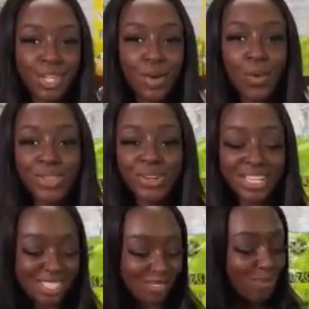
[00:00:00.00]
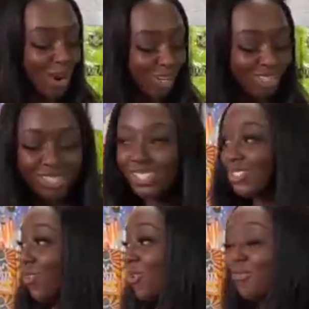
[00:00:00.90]
Whether it's sparklers
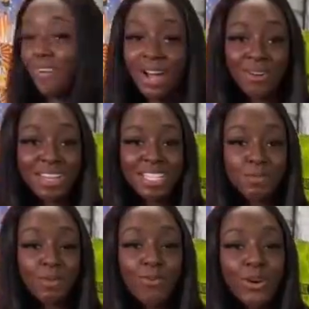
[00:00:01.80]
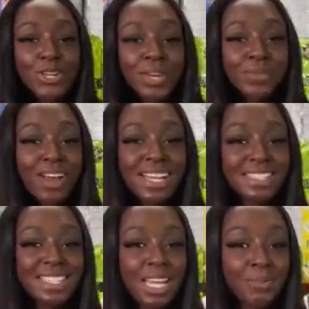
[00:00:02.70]
or fountains, before you get ready to
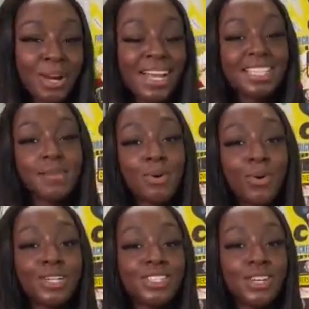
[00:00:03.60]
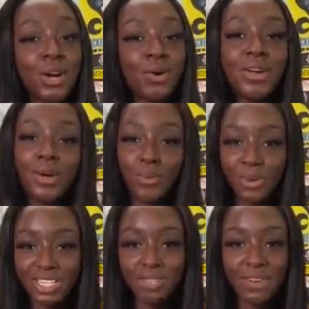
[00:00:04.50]
celebrate, it's important to know
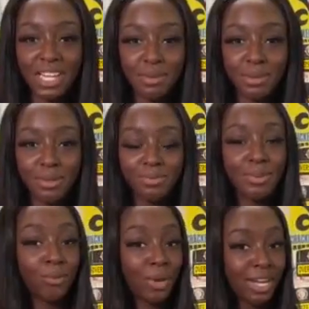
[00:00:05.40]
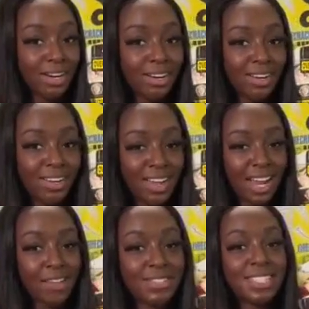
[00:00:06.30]
what is available, where,
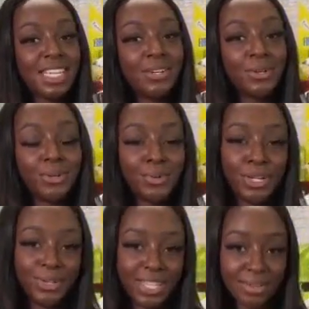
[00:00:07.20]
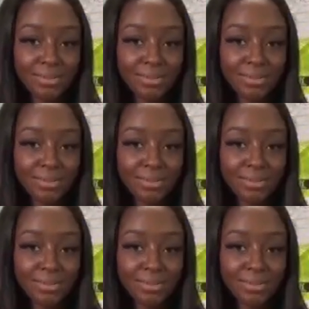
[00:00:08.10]
and if it's legal where you live.